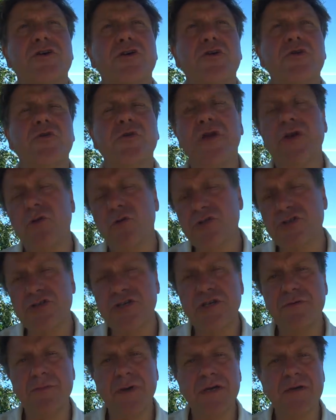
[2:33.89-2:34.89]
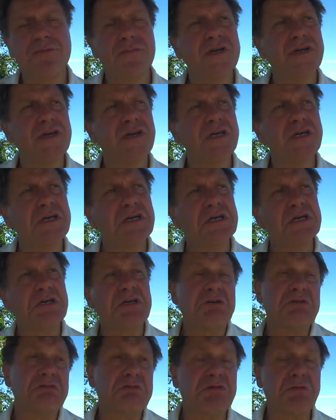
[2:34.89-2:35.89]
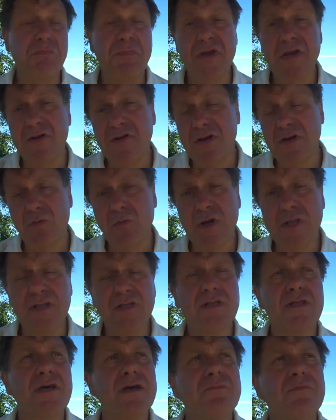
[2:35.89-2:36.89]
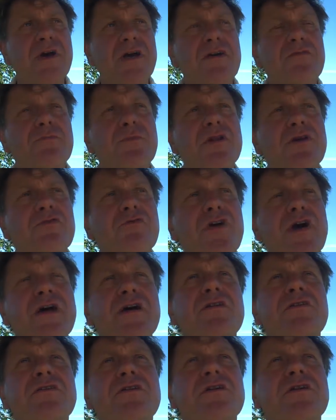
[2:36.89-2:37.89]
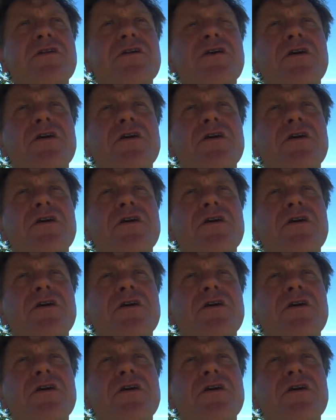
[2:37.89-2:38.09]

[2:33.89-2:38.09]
who he or she may be, the period when they may have been around,